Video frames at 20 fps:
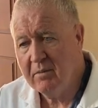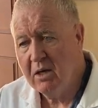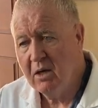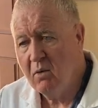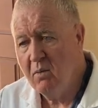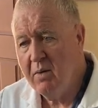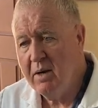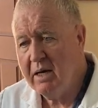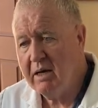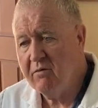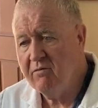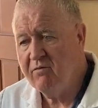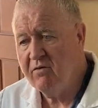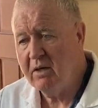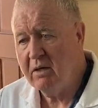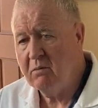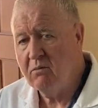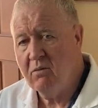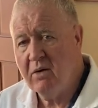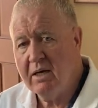we can
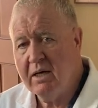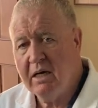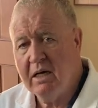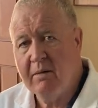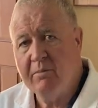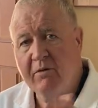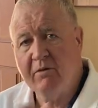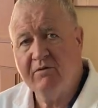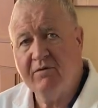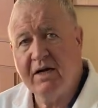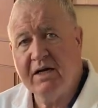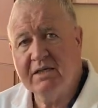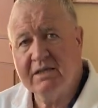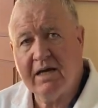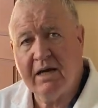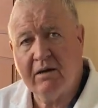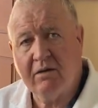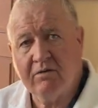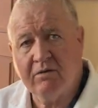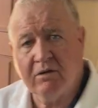keep her face
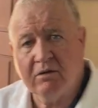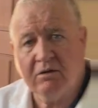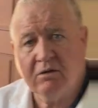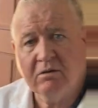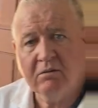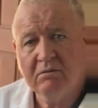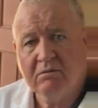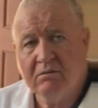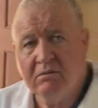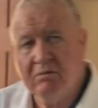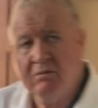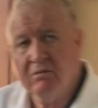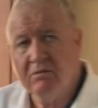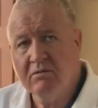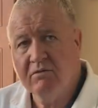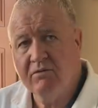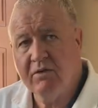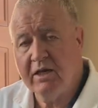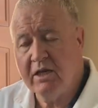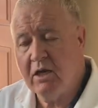out of the
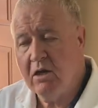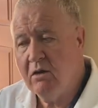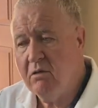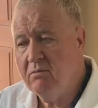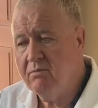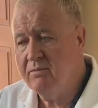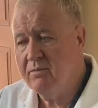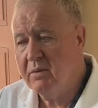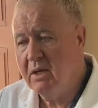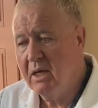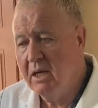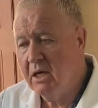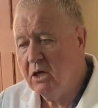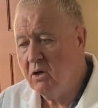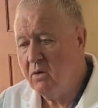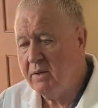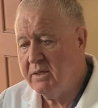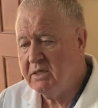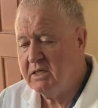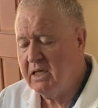video.
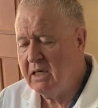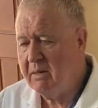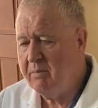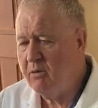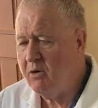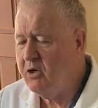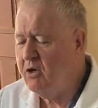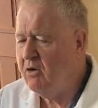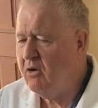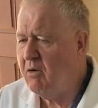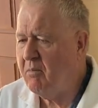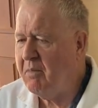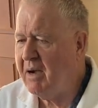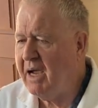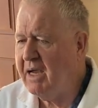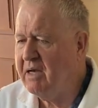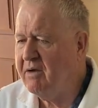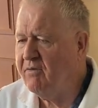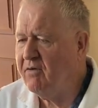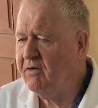Go ahead and sit up, or you don't
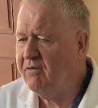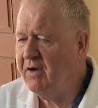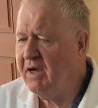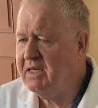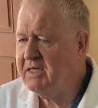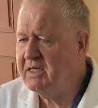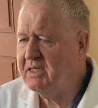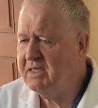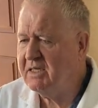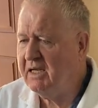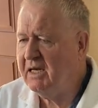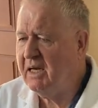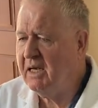mind if your face is in it?